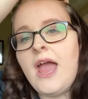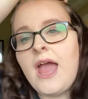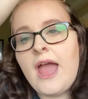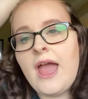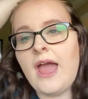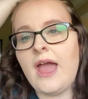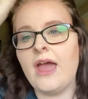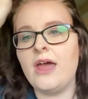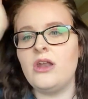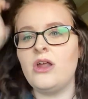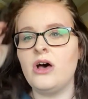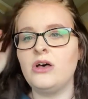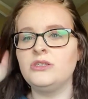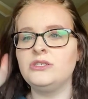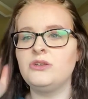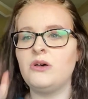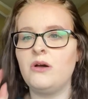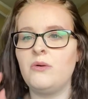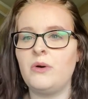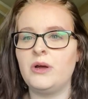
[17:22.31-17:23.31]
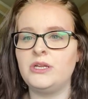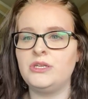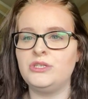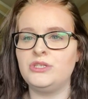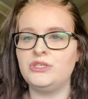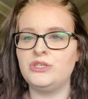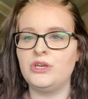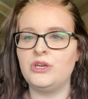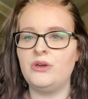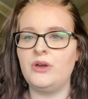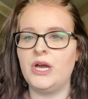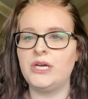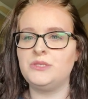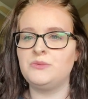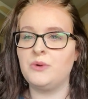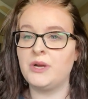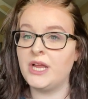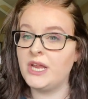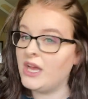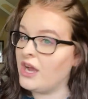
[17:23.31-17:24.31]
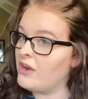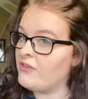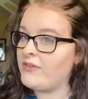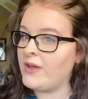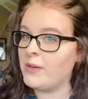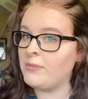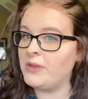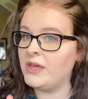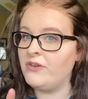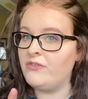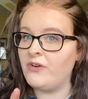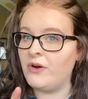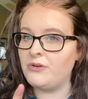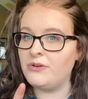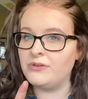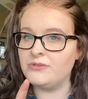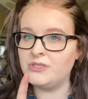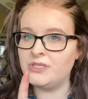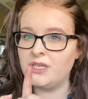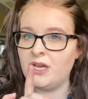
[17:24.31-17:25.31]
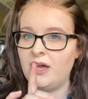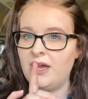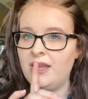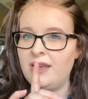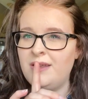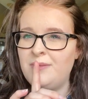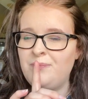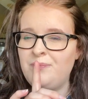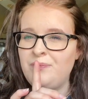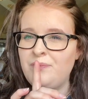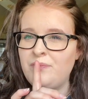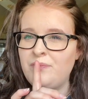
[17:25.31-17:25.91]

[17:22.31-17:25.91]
And also I wanted to show you guys, we're getting our family photos done